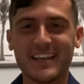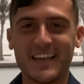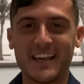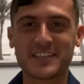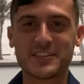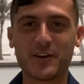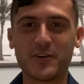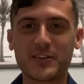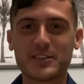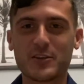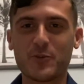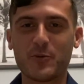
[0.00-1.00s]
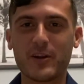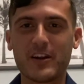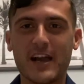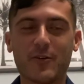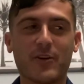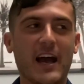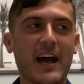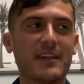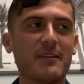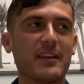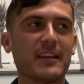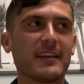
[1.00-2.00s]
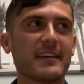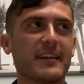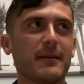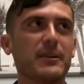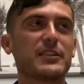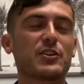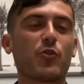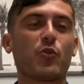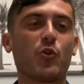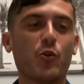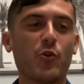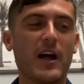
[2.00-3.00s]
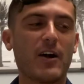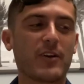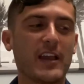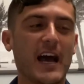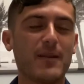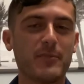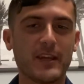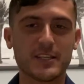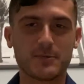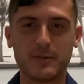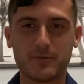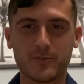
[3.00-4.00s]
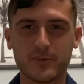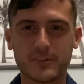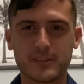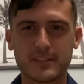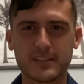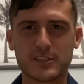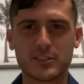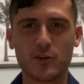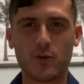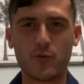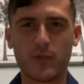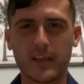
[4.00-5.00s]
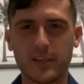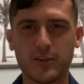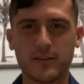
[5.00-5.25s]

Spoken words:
it's so weird how God... I mean, it's so cool how God makes people. It's so, like,